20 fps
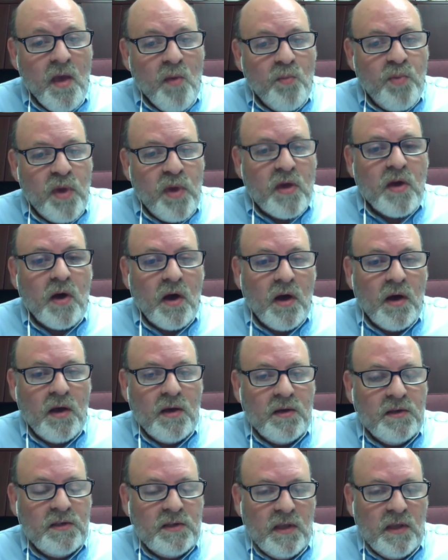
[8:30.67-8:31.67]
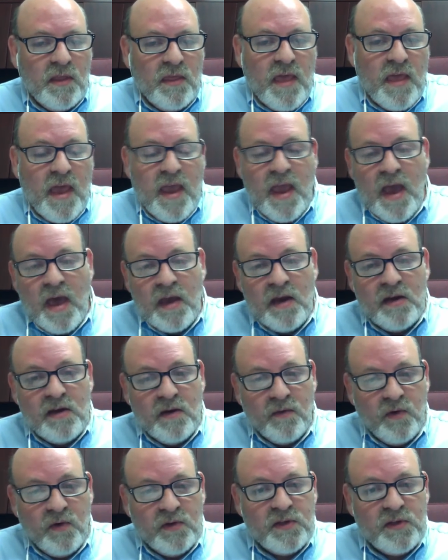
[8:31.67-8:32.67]
because they had a
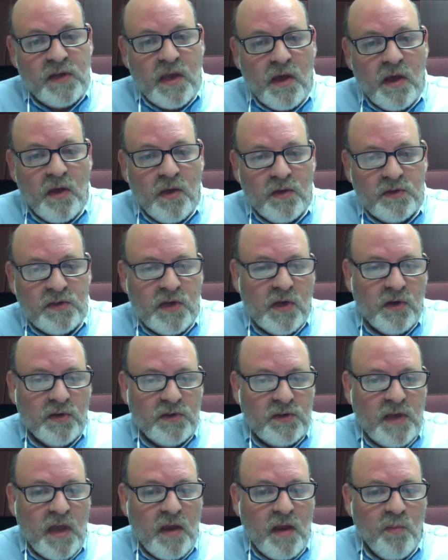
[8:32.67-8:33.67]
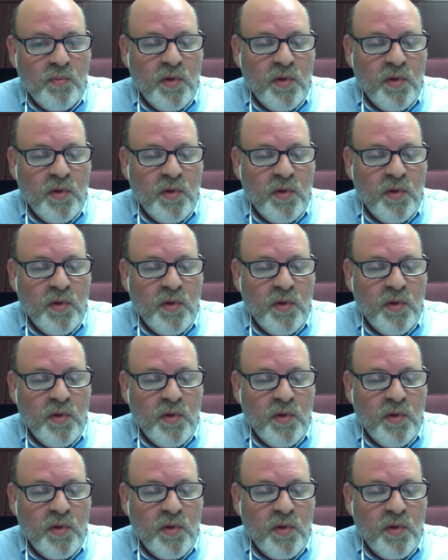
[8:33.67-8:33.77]
different skill set,